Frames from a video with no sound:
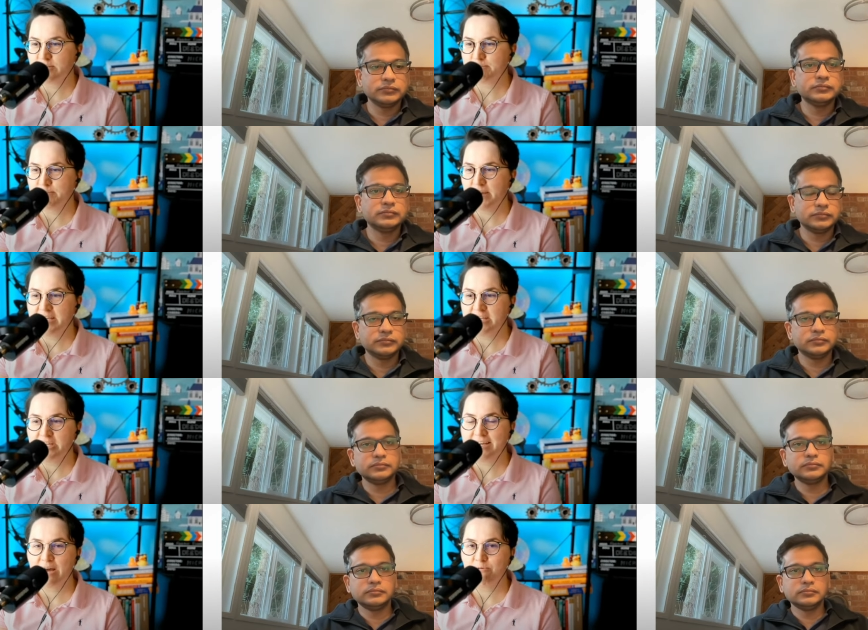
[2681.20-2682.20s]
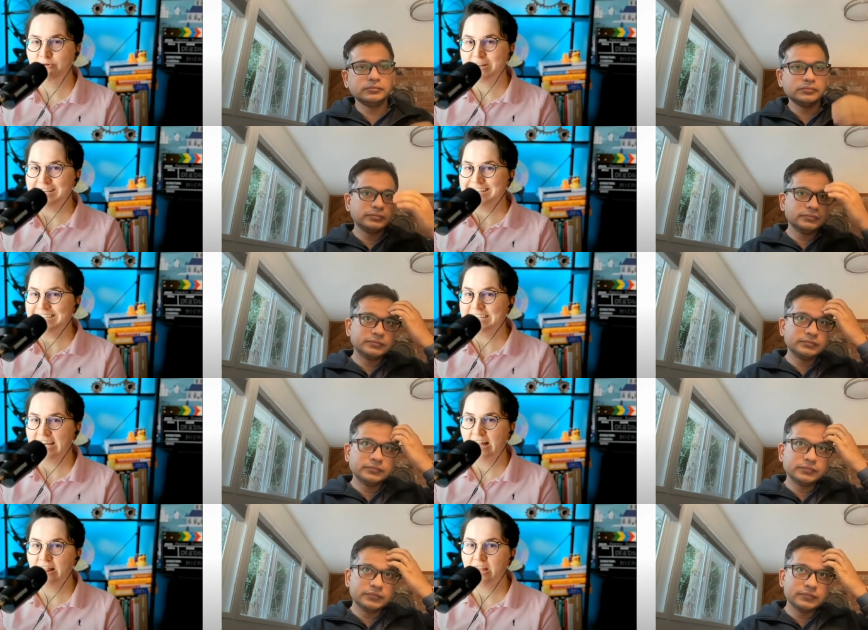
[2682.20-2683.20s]
Speaker 1: making our
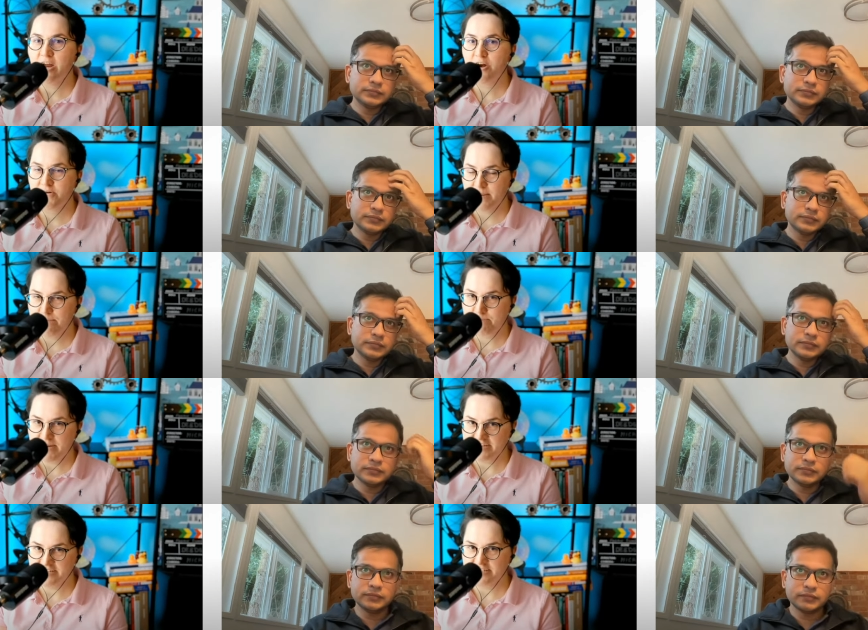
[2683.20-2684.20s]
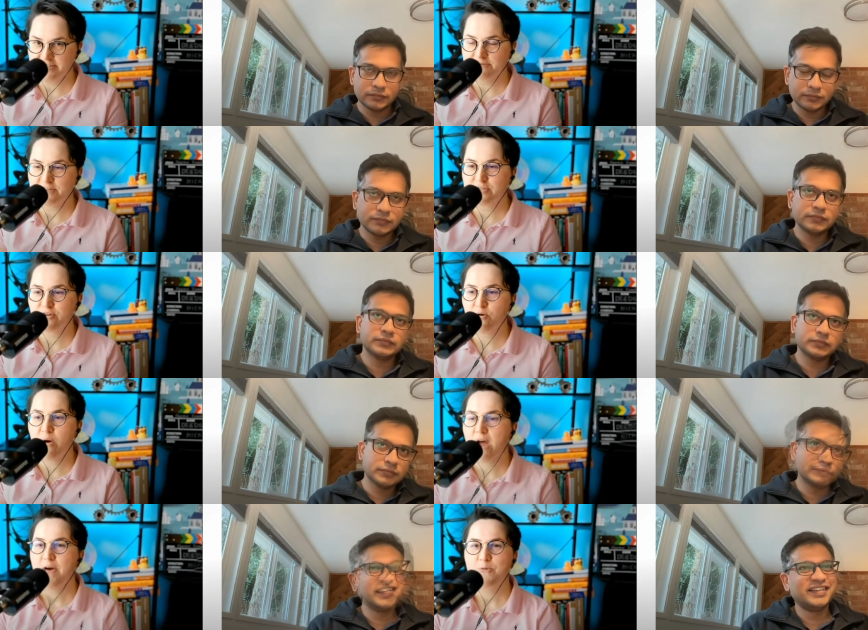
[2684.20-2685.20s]
ETL repetitive. So
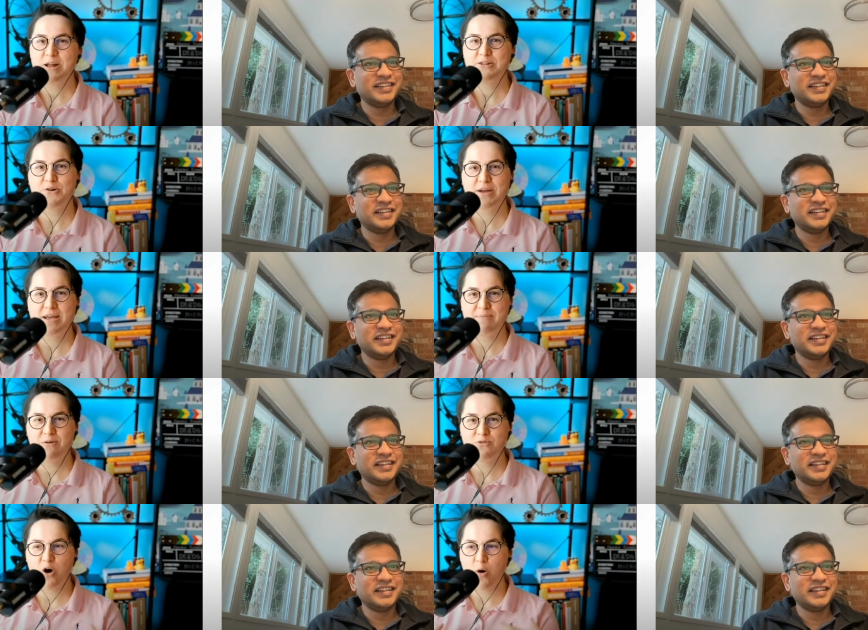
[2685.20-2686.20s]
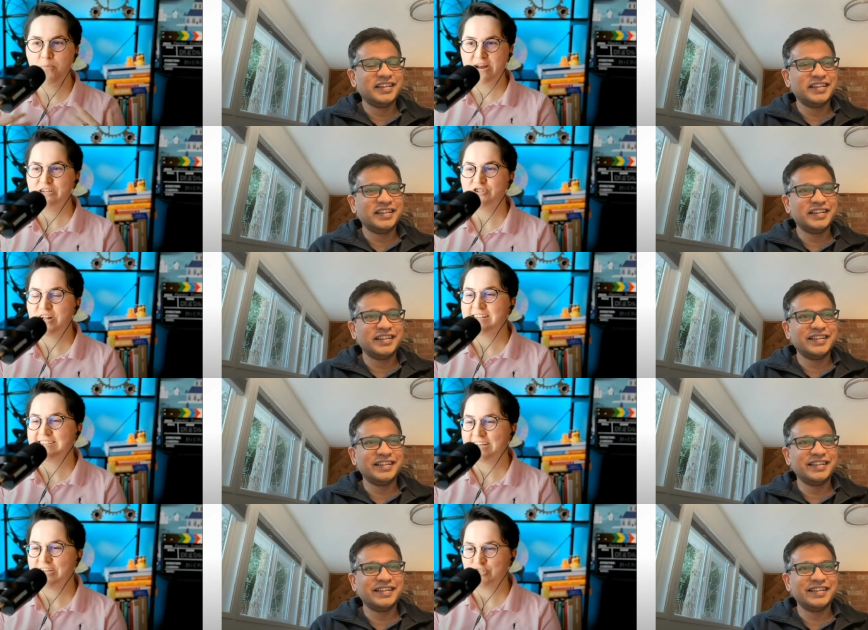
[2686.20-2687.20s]
we'll talk about
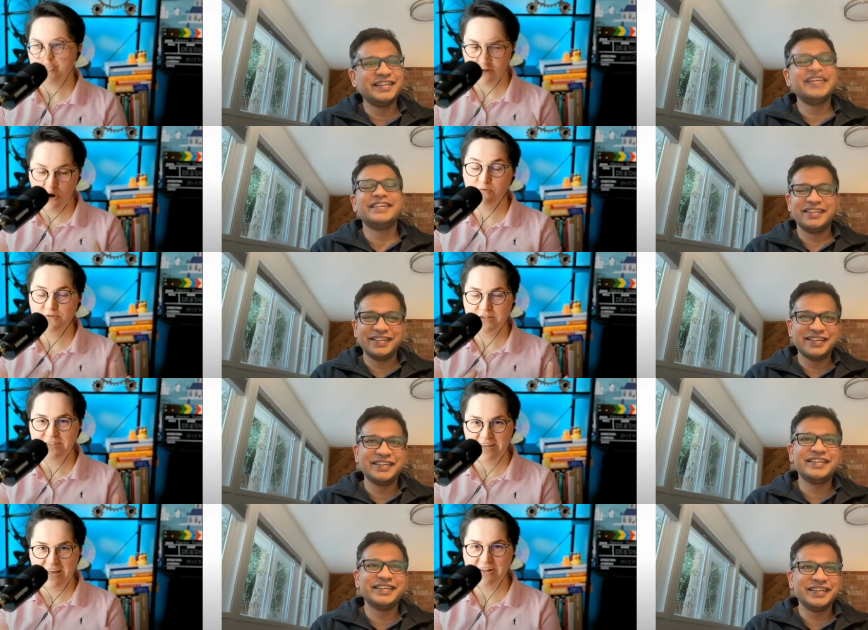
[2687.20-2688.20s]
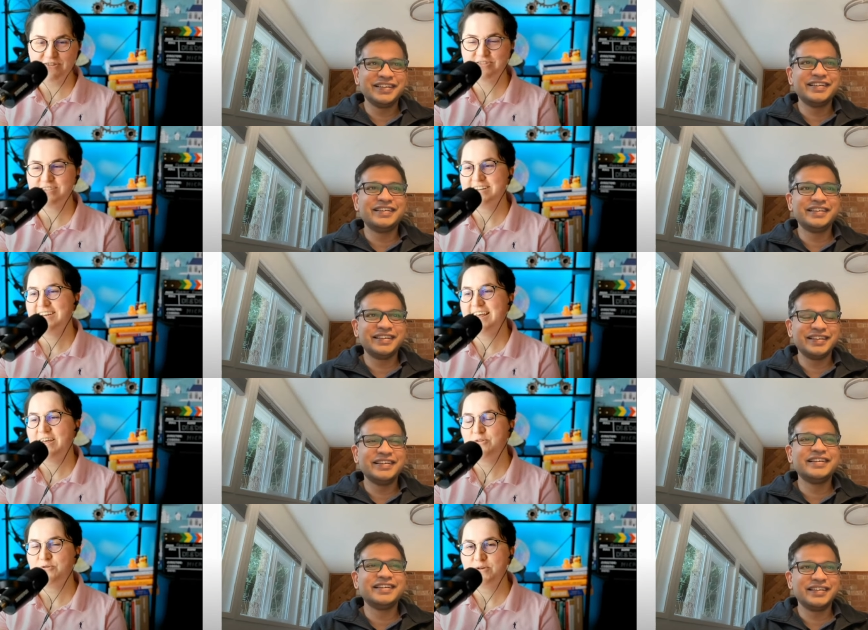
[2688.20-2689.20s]
operationalization of ETLs
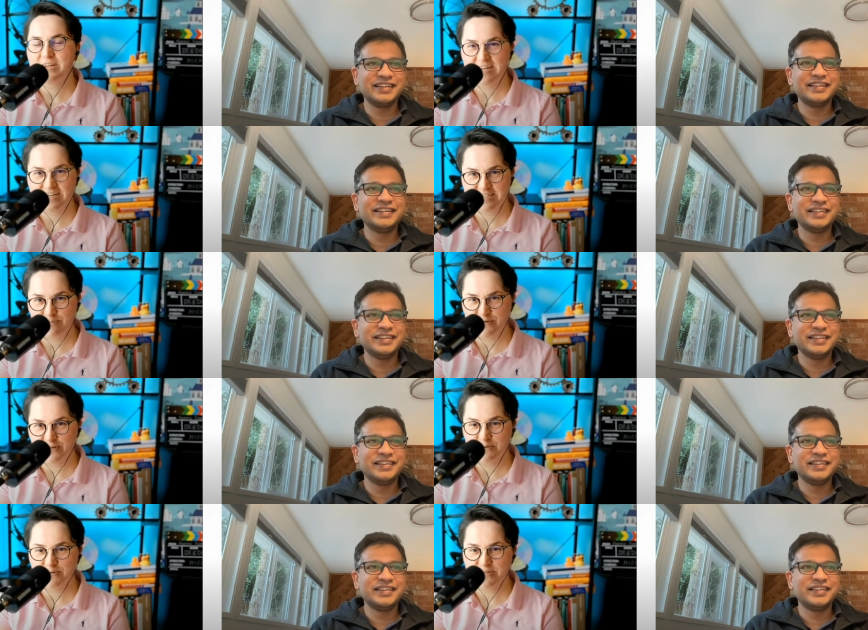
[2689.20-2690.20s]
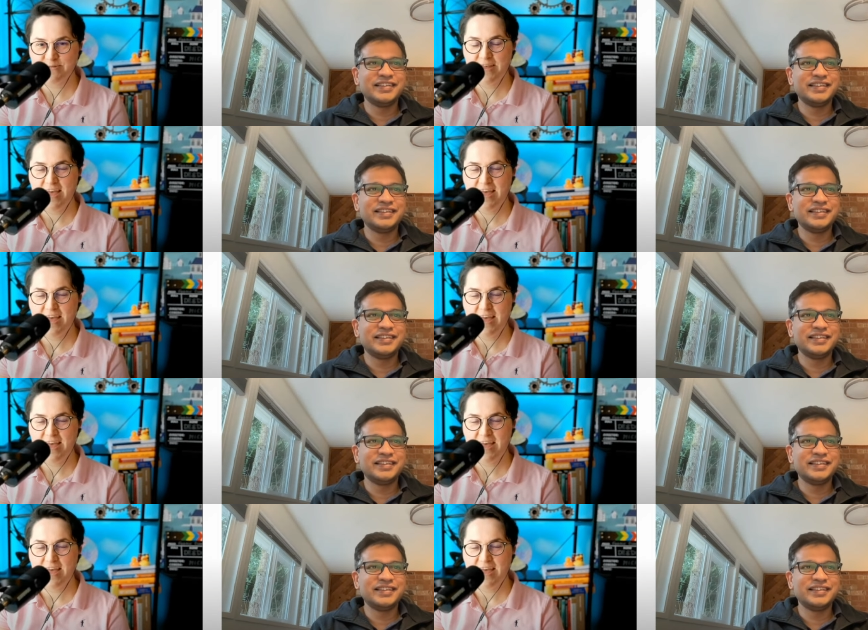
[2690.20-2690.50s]
during the next episodes.